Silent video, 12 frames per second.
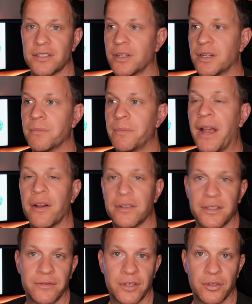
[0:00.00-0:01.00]
So
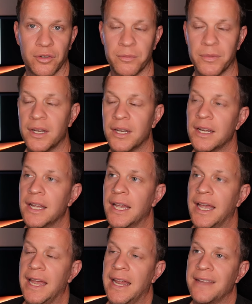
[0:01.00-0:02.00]
comparative to norm.
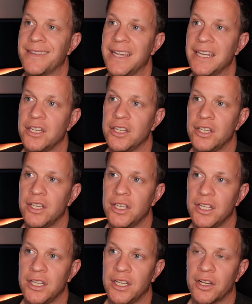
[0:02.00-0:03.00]
And then
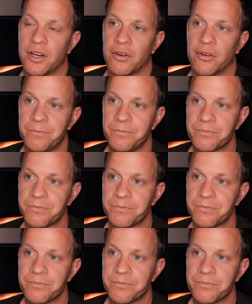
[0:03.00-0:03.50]
it